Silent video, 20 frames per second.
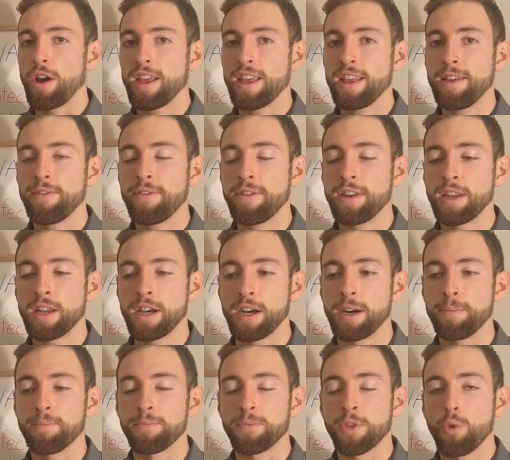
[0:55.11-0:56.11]
even
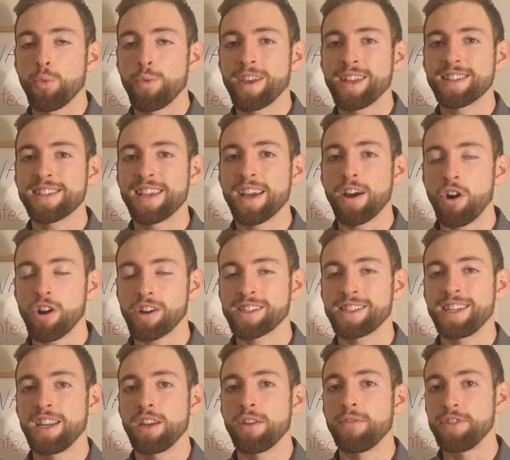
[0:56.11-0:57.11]
we could say
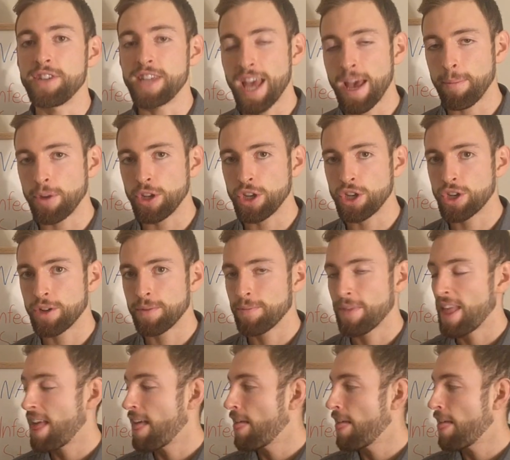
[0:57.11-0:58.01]
oxidative damage,